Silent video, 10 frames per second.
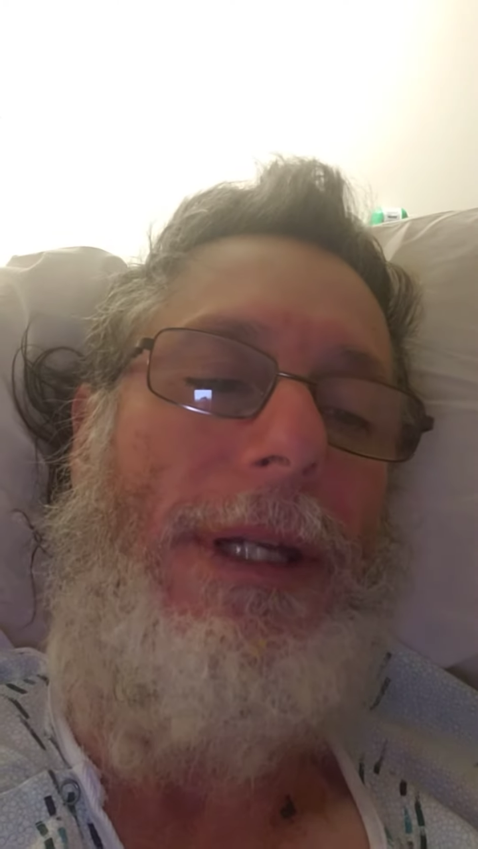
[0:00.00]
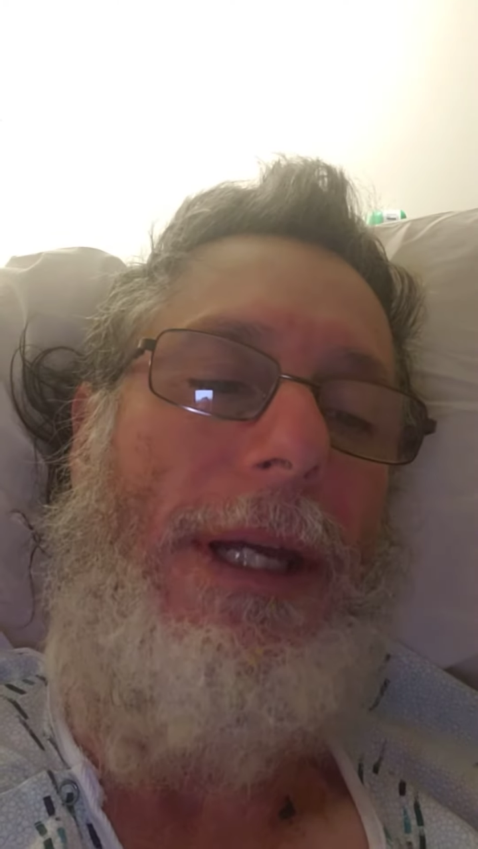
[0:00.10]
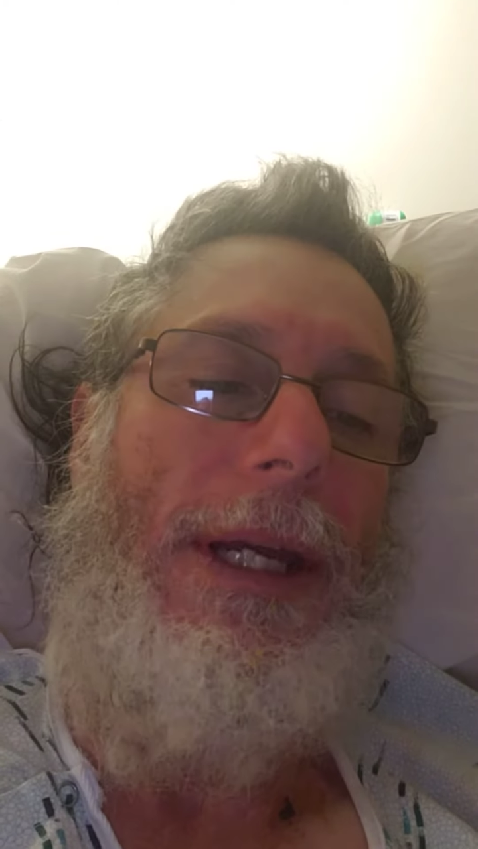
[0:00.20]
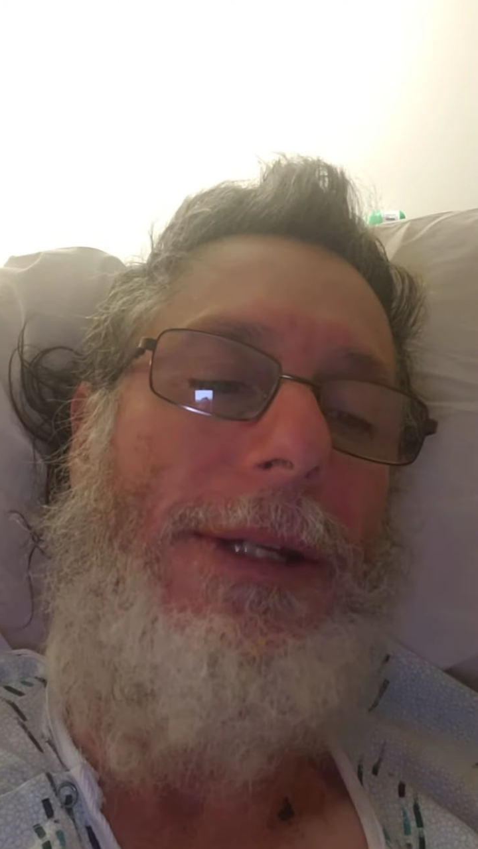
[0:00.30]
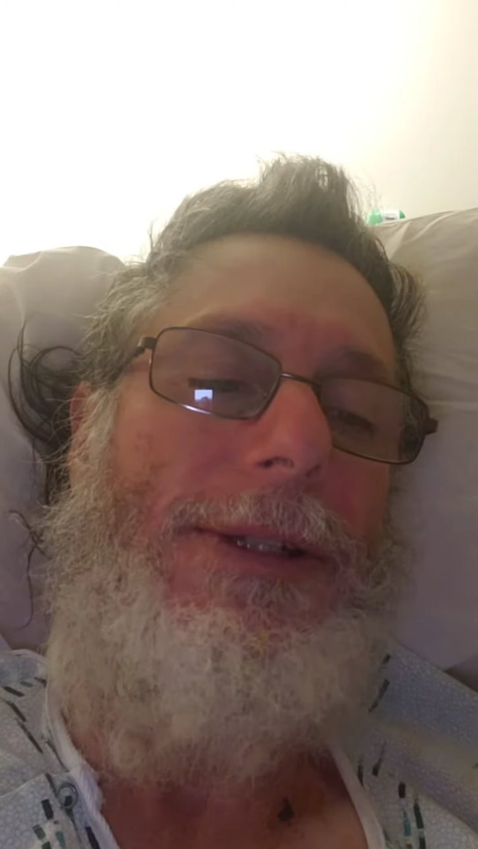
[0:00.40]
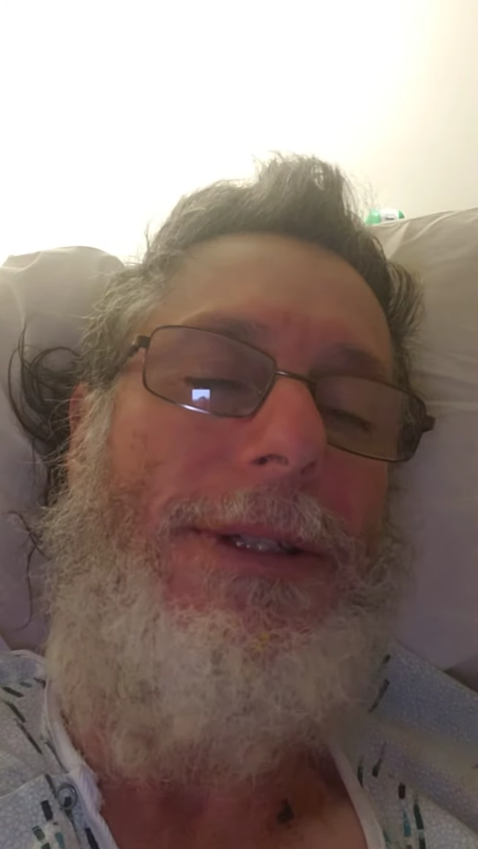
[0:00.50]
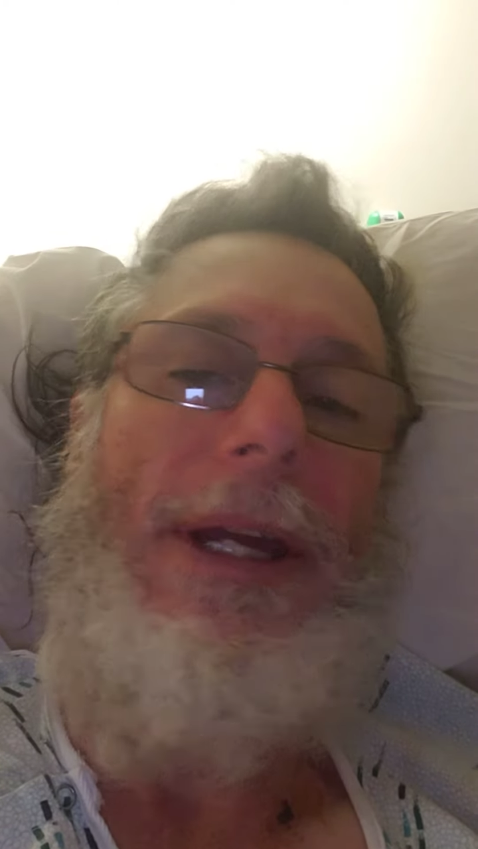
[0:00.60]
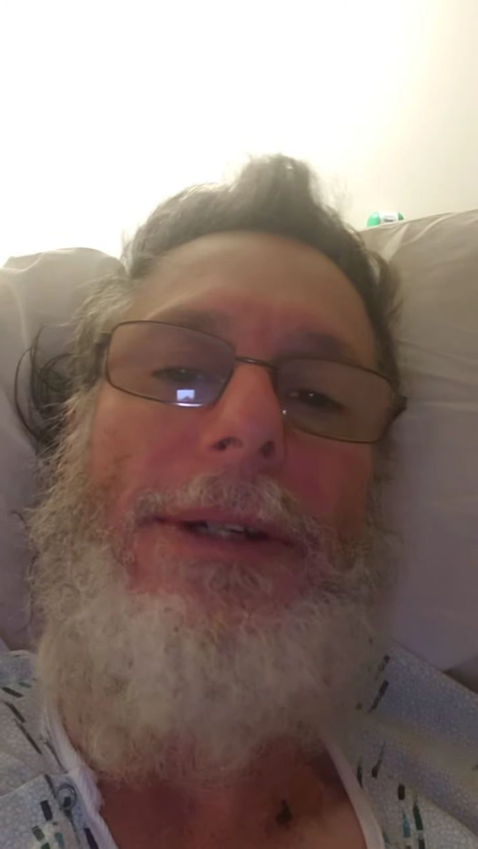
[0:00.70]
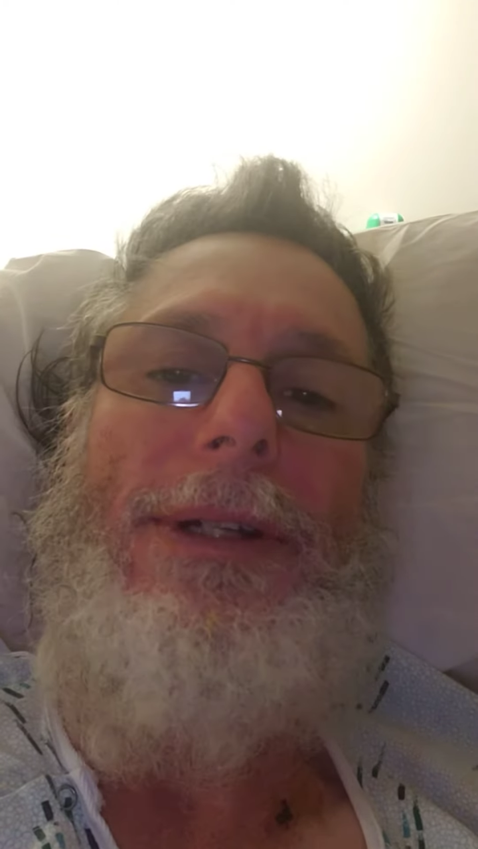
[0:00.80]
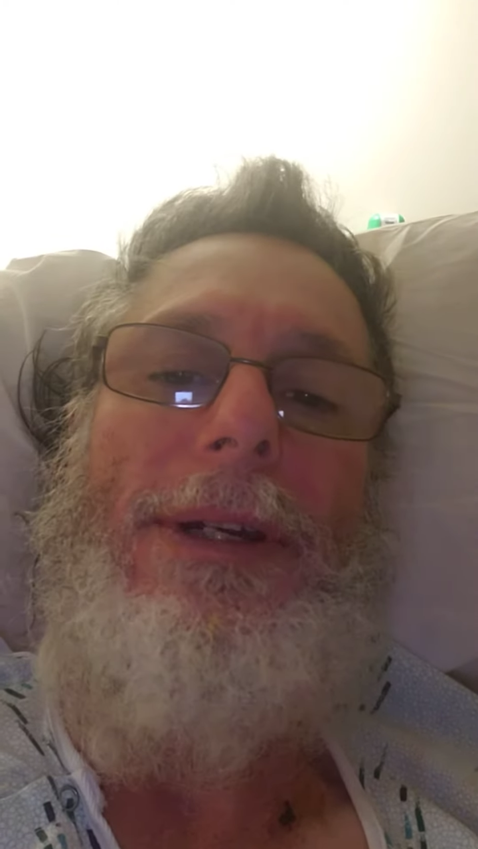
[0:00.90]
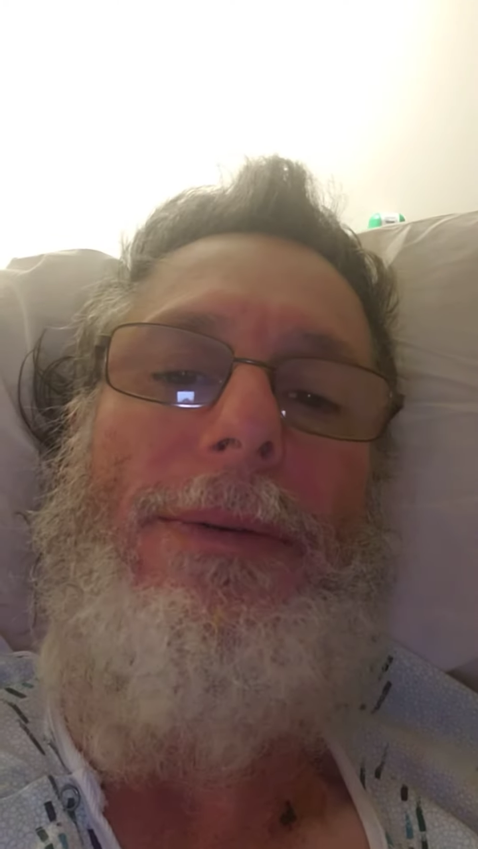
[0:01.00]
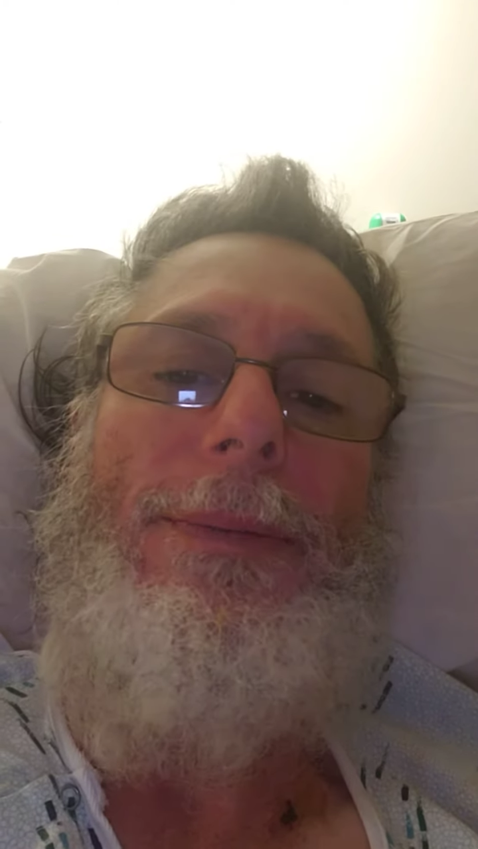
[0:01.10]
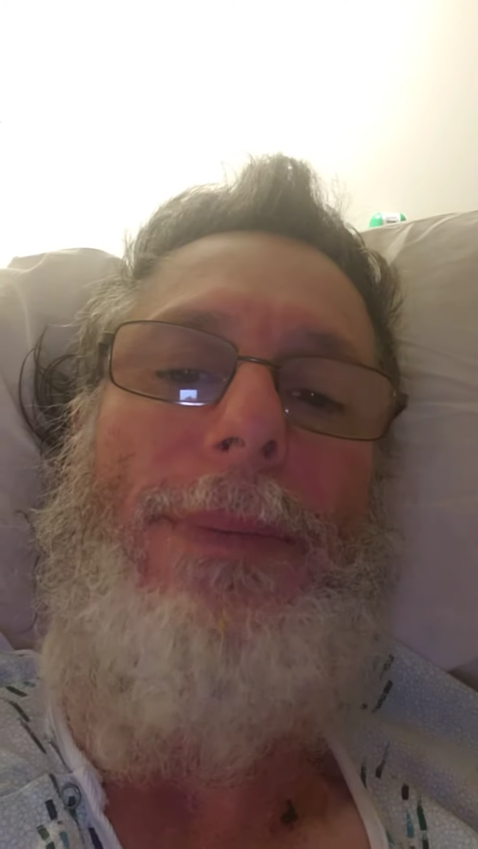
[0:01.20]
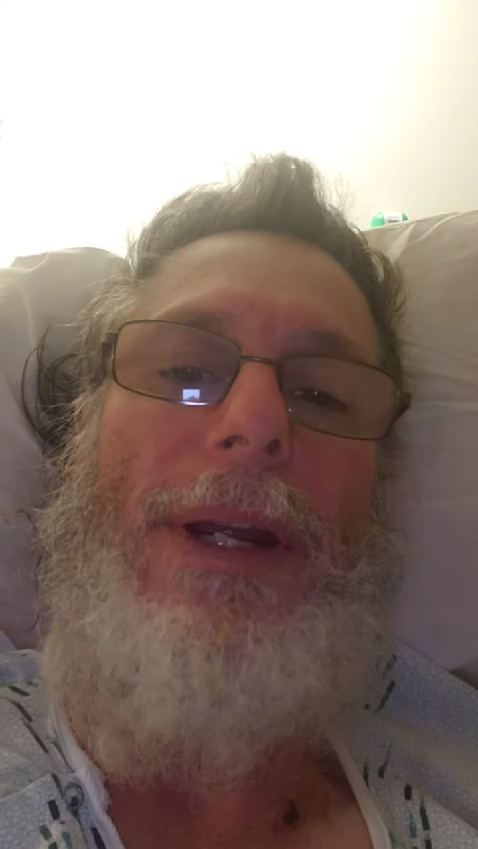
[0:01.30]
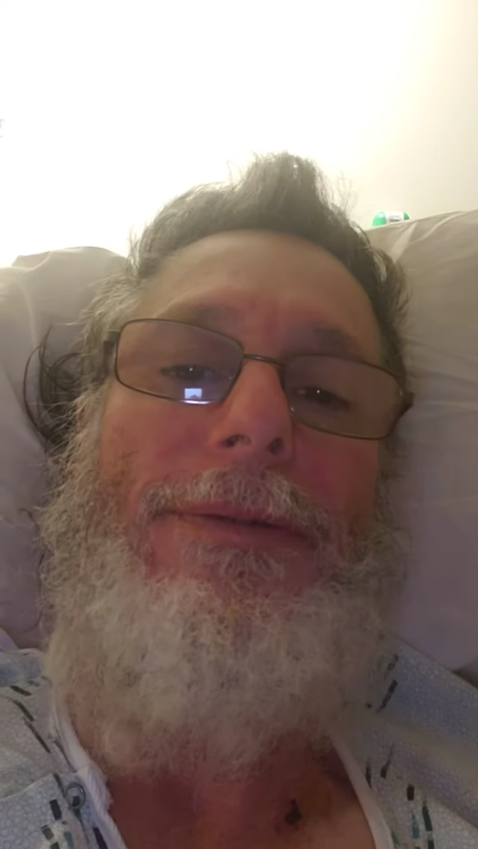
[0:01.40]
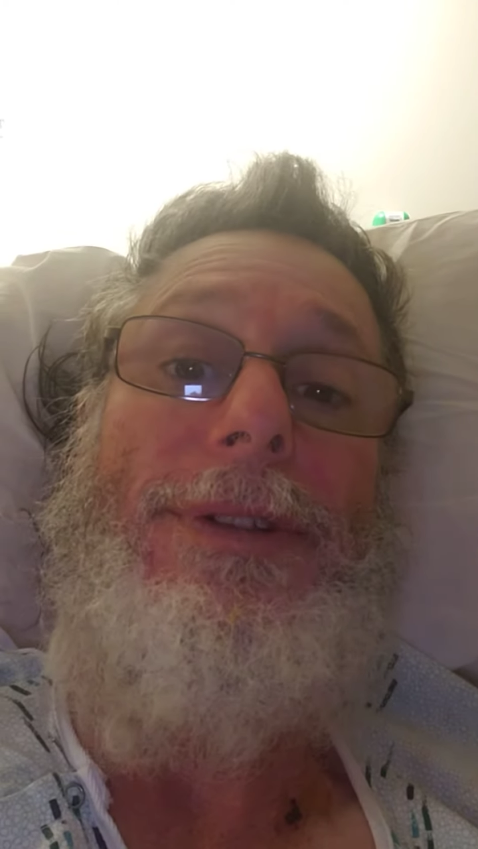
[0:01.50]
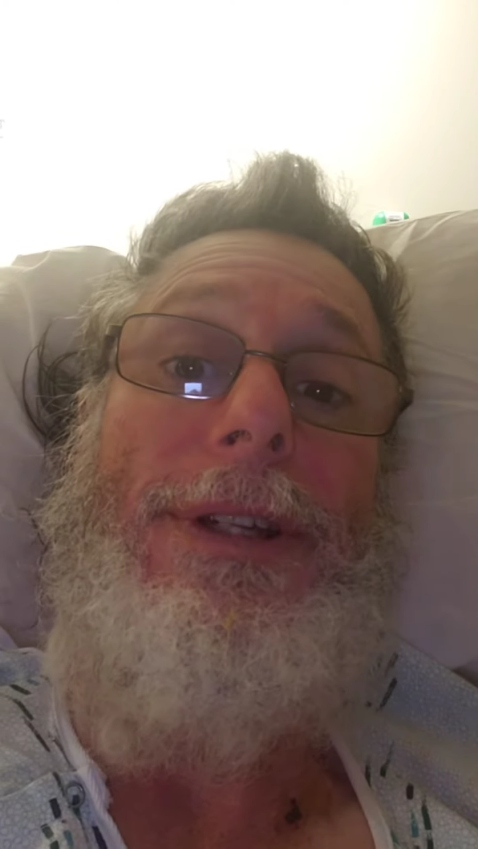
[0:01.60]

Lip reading: I just got done with breakfast